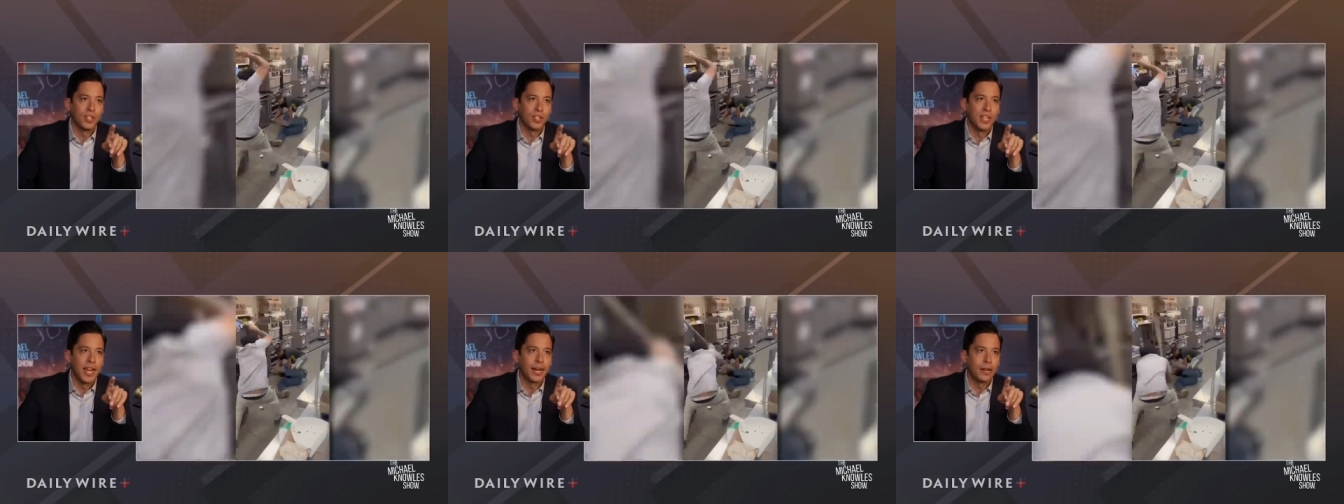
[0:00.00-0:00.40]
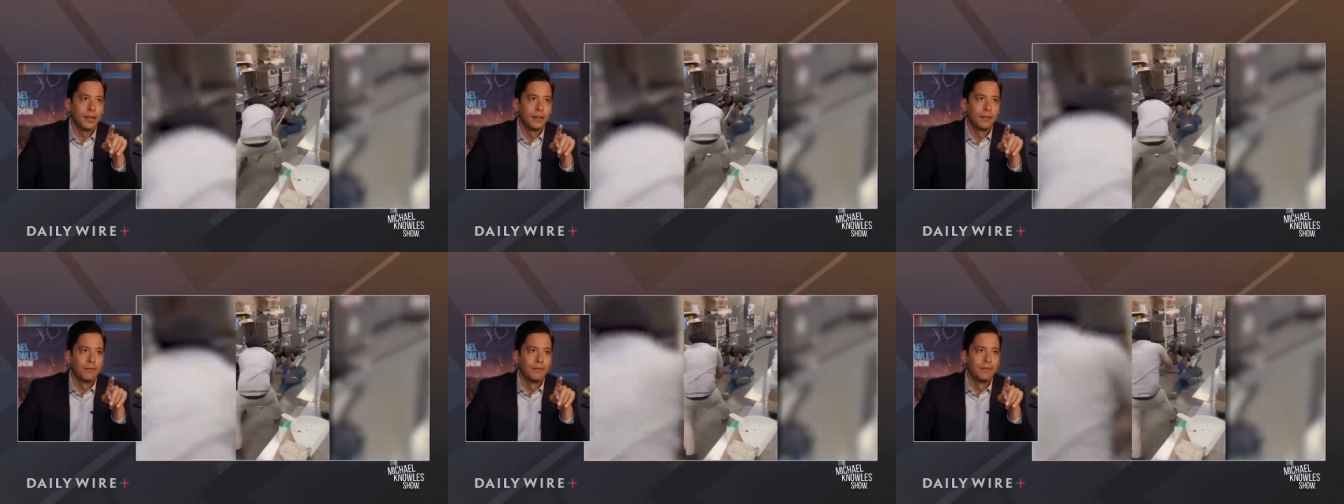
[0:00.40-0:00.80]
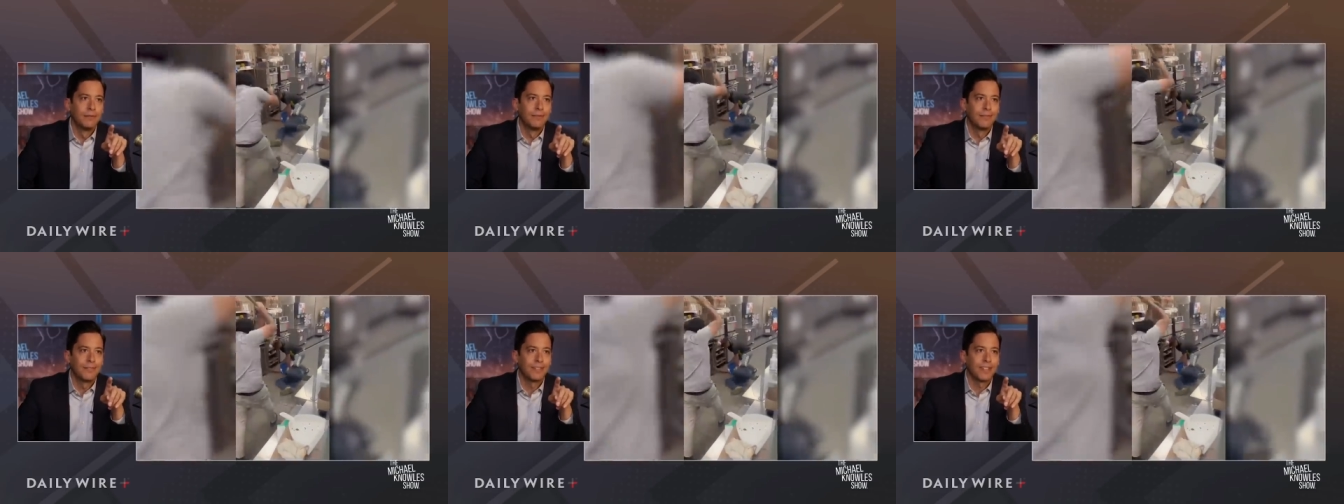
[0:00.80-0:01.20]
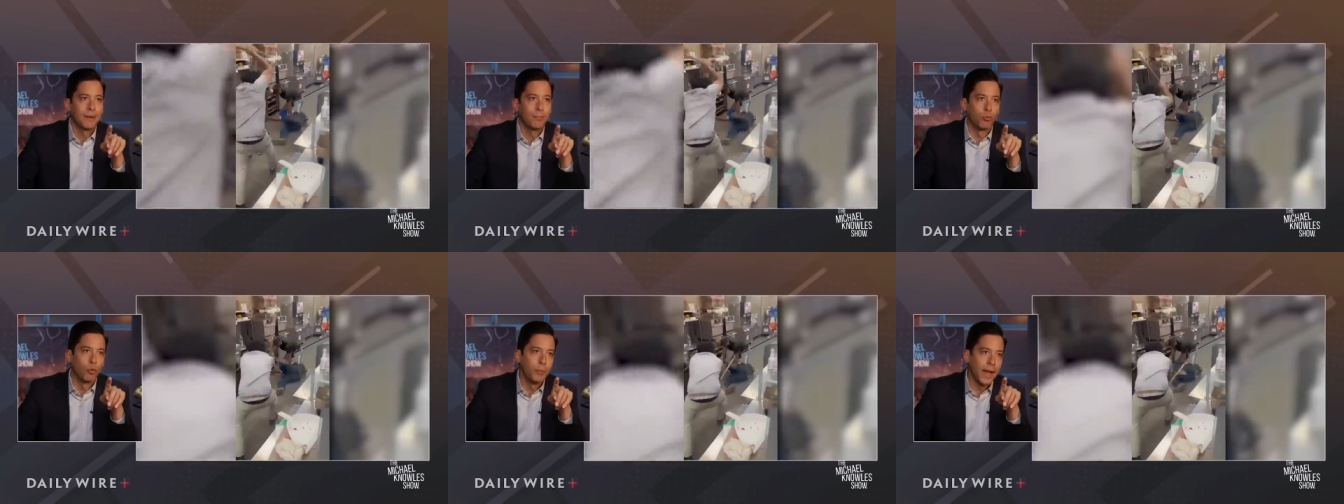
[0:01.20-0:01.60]
stick. a
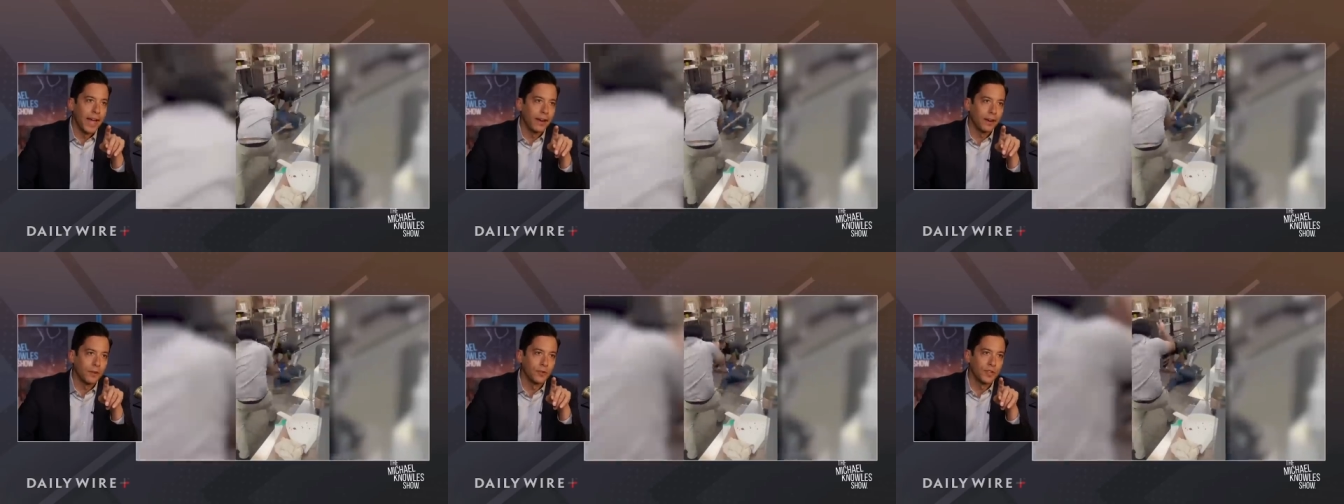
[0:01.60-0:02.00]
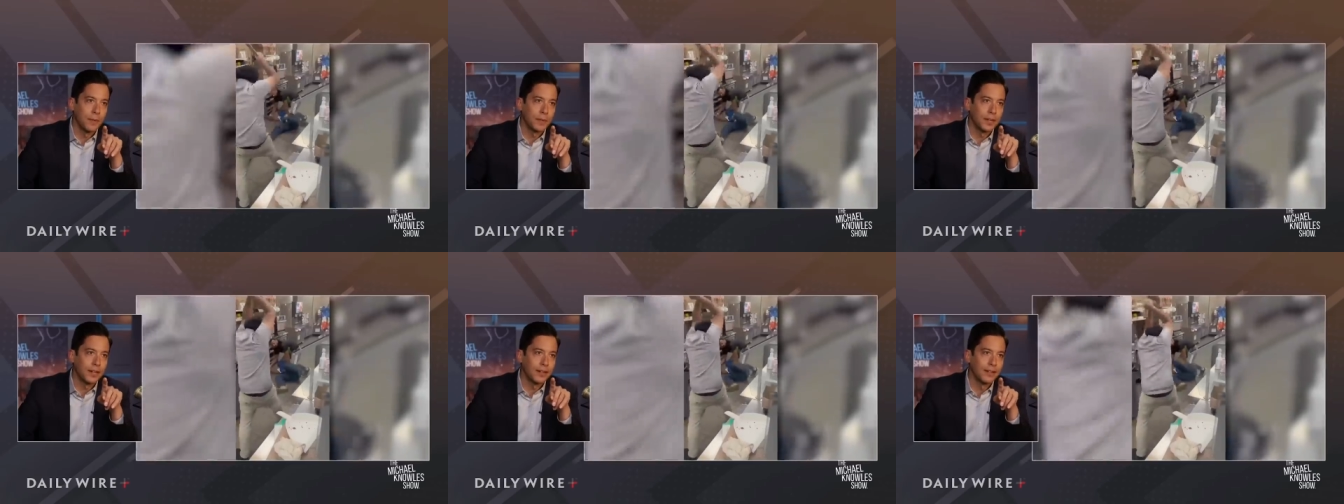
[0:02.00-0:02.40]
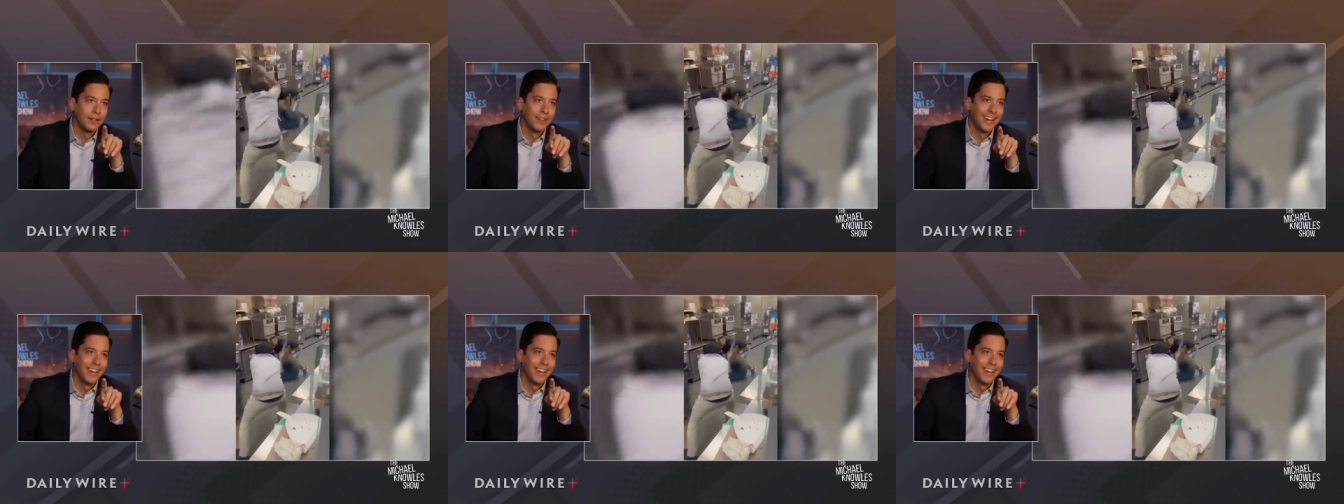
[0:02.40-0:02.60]
broom handle or something.